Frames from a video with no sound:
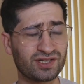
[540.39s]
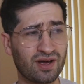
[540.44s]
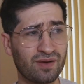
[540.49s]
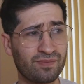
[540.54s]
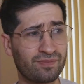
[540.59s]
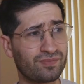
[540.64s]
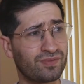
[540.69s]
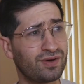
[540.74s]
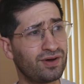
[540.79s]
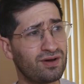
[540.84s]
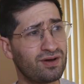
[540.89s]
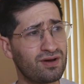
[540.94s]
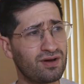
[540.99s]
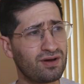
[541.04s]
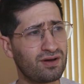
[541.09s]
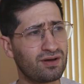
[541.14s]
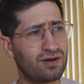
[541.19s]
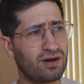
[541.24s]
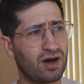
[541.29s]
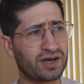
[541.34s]

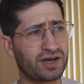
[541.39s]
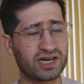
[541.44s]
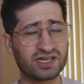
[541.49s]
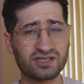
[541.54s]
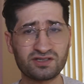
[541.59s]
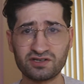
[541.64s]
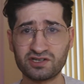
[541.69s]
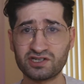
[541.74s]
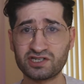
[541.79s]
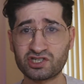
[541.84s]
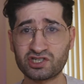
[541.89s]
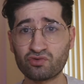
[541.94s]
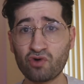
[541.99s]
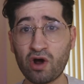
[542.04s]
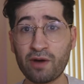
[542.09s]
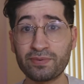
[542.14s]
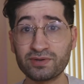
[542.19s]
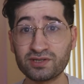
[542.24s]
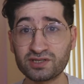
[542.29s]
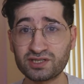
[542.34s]
I guess, the
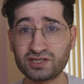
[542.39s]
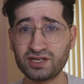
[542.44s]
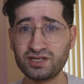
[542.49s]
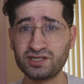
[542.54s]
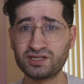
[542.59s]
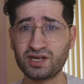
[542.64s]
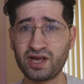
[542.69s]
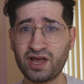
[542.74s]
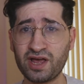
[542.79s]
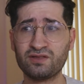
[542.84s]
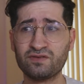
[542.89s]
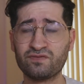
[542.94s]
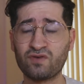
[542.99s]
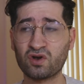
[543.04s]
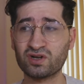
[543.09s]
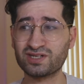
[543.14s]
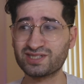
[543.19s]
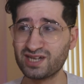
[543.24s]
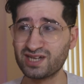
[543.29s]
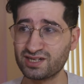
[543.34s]
discrepancies in the
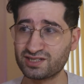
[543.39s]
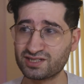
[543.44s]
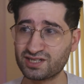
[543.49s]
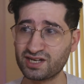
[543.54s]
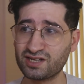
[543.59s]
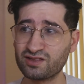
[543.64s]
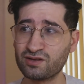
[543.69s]
volatility,